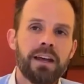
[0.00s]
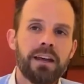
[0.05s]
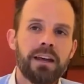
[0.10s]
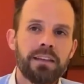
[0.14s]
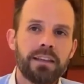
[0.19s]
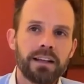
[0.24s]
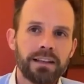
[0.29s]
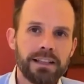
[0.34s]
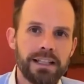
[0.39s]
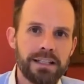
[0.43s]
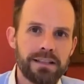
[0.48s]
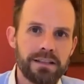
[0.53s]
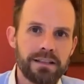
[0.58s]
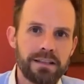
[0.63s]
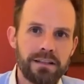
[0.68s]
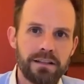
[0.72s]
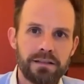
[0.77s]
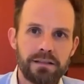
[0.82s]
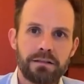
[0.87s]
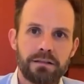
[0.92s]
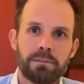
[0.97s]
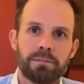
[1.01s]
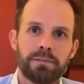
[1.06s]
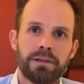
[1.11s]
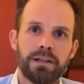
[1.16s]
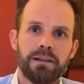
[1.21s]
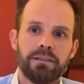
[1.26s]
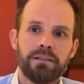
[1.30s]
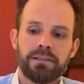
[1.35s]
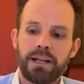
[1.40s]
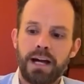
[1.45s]
The least
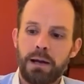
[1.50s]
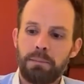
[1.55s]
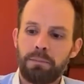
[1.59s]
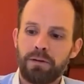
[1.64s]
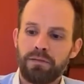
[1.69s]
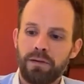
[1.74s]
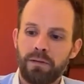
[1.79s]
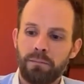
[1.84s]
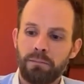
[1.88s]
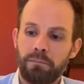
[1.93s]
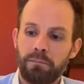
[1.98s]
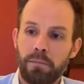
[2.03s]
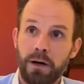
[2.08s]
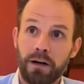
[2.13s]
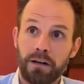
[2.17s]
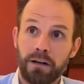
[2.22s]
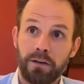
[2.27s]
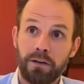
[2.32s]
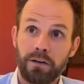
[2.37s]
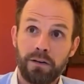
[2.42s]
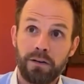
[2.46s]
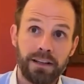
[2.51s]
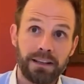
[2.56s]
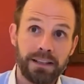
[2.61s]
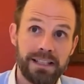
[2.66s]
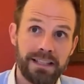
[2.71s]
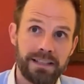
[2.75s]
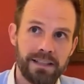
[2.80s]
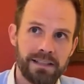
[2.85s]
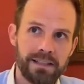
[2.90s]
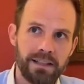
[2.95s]
descriptive type of a mark, or the
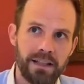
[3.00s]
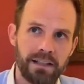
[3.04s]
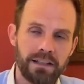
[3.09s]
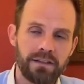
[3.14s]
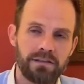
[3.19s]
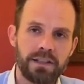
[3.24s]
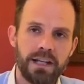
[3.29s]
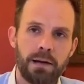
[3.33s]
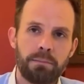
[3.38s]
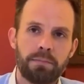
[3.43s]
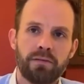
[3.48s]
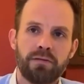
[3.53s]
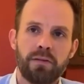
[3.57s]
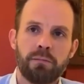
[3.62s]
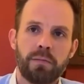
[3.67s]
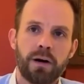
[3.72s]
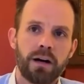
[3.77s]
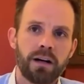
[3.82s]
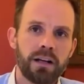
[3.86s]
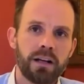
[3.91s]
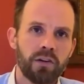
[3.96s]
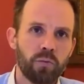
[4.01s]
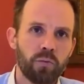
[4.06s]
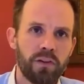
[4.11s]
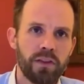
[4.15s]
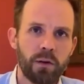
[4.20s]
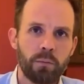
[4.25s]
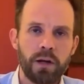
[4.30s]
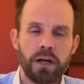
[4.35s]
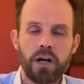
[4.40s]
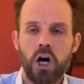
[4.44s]
least distinctive type of a mark, is one
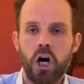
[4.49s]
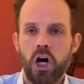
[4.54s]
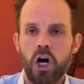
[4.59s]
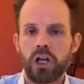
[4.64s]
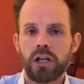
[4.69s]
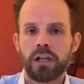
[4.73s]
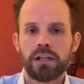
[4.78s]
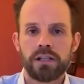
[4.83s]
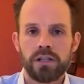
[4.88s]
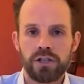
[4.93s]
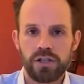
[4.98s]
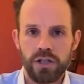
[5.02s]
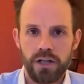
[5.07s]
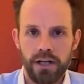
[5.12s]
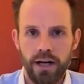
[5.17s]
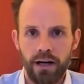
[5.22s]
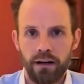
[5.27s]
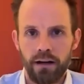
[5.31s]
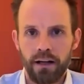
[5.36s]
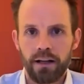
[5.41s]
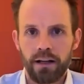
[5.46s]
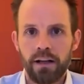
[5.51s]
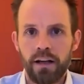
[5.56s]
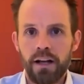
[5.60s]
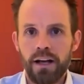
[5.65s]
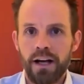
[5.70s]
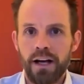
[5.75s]
that we call generic.